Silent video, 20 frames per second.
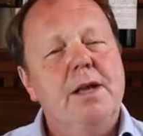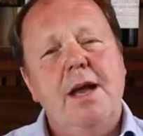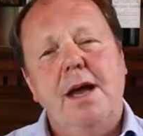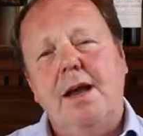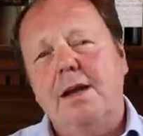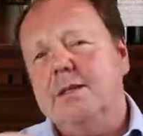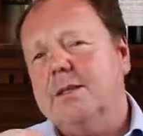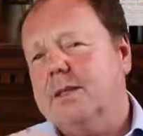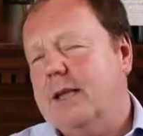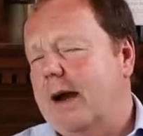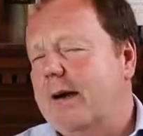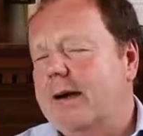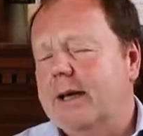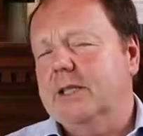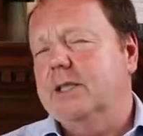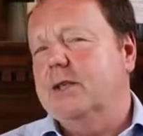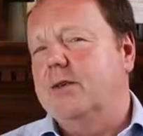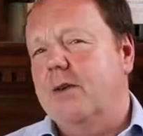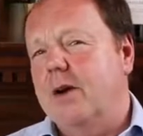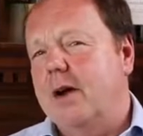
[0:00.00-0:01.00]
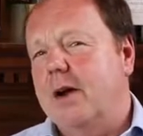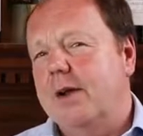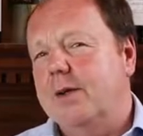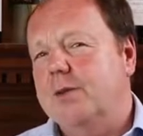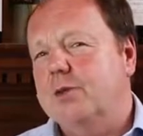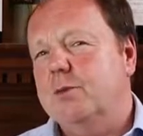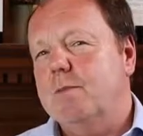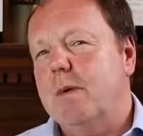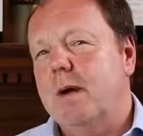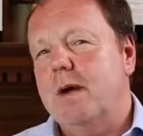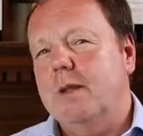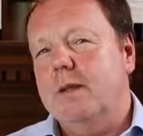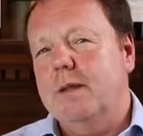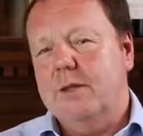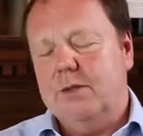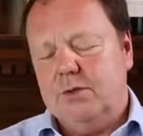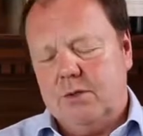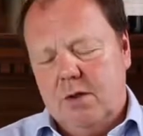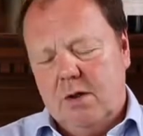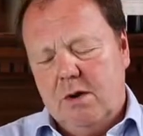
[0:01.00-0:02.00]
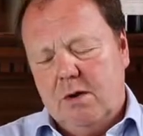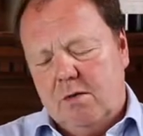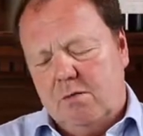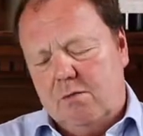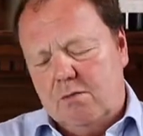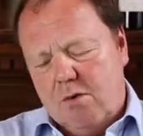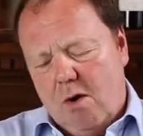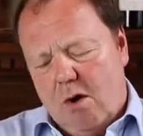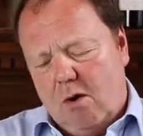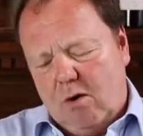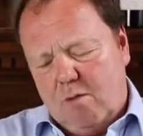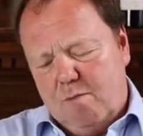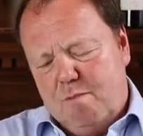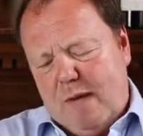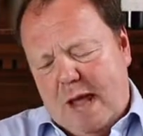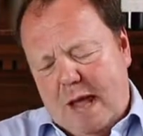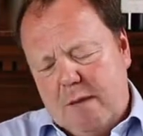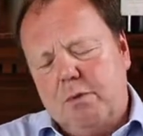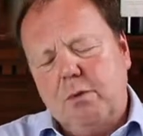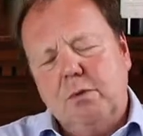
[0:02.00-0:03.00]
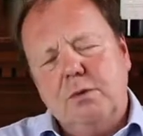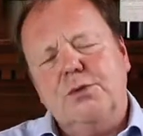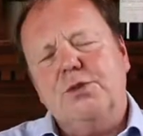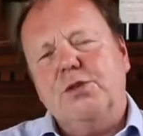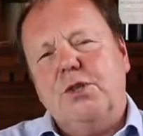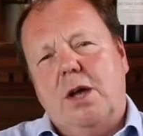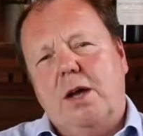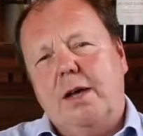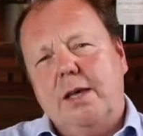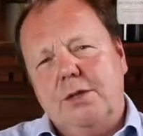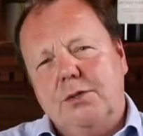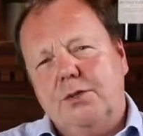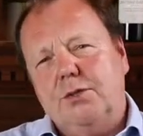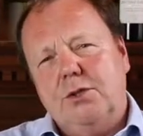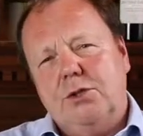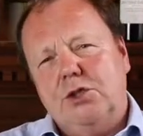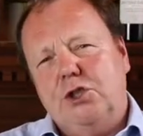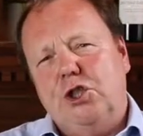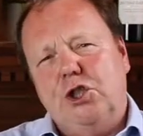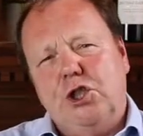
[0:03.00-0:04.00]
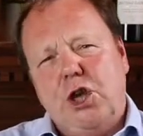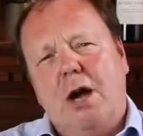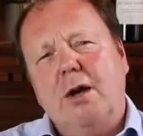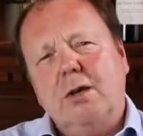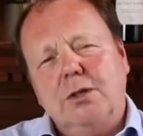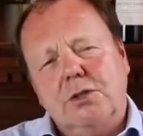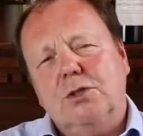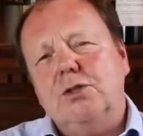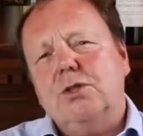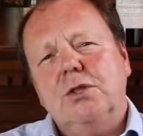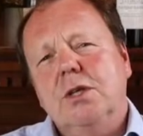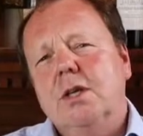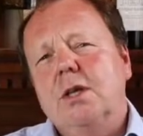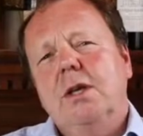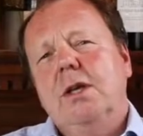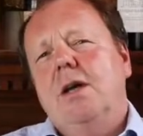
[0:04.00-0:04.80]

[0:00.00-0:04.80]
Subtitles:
and is characterised by these rock pebble-sized chunks